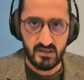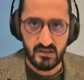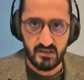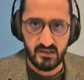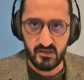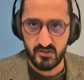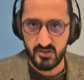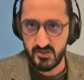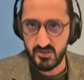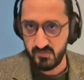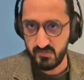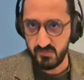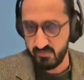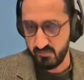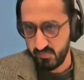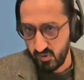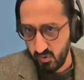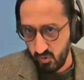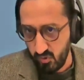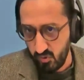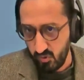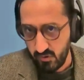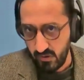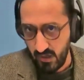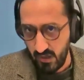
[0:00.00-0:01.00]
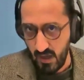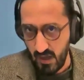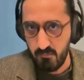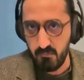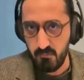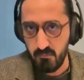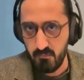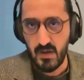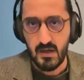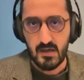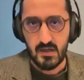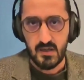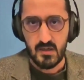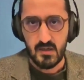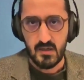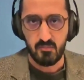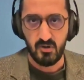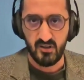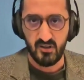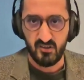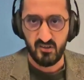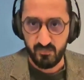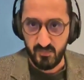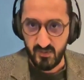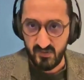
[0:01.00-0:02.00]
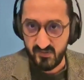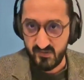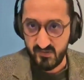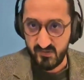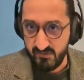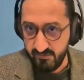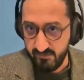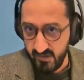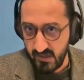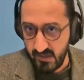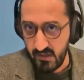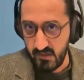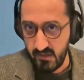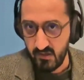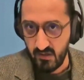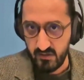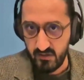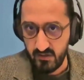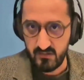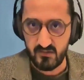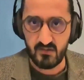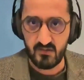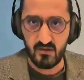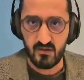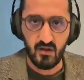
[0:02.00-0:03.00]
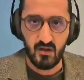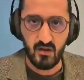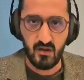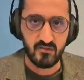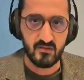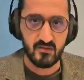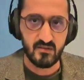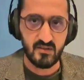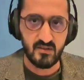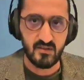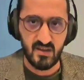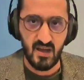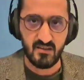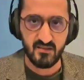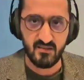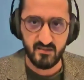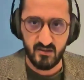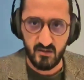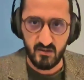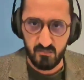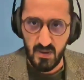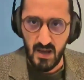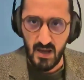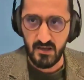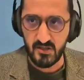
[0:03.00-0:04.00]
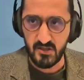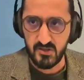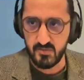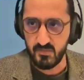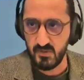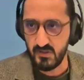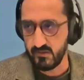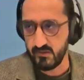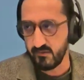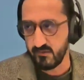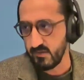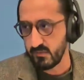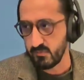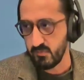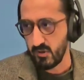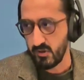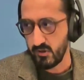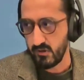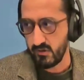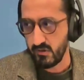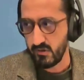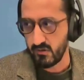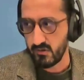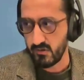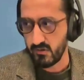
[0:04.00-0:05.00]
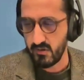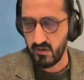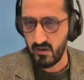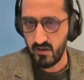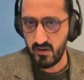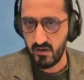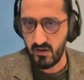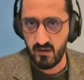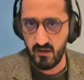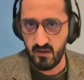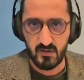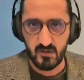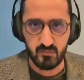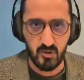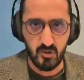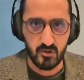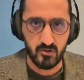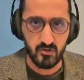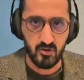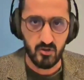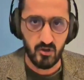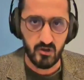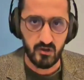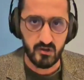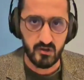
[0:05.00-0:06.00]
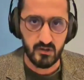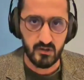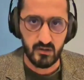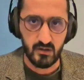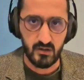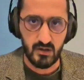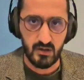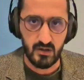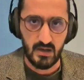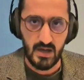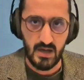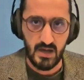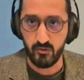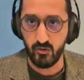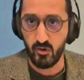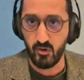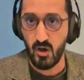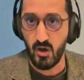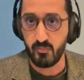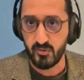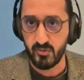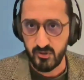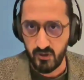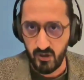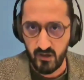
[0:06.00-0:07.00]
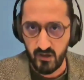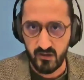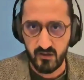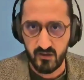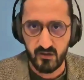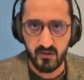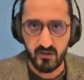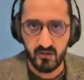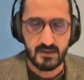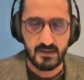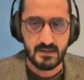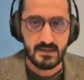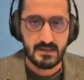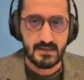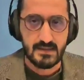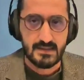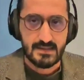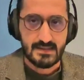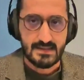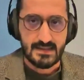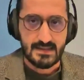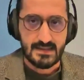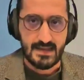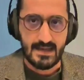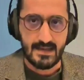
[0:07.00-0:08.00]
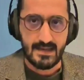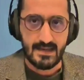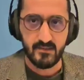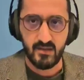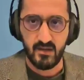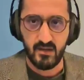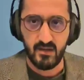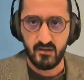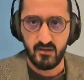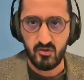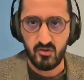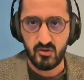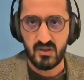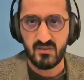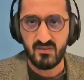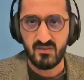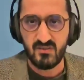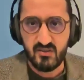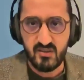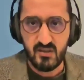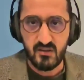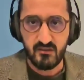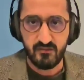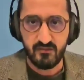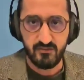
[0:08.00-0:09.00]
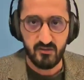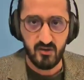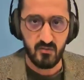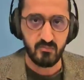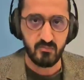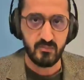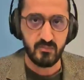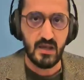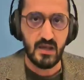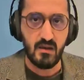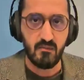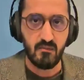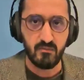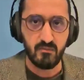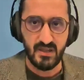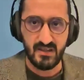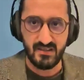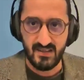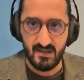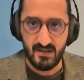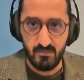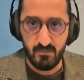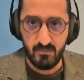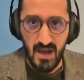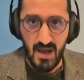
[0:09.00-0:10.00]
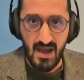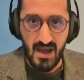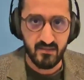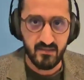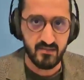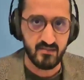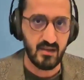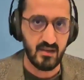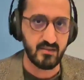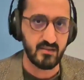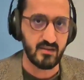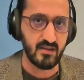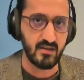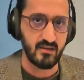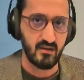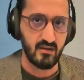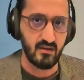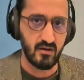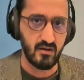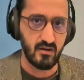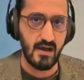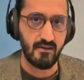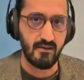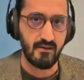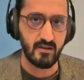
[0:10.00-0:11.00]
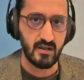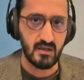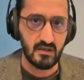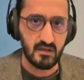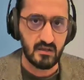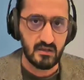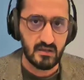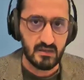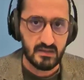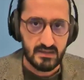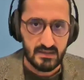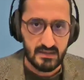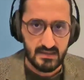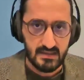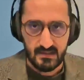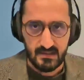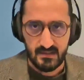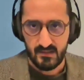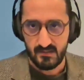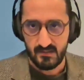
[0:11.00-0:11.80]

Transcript: leadership program, but specifically on disaster management with my colleague Aaron Updike. And you can see from them the demands that they are having,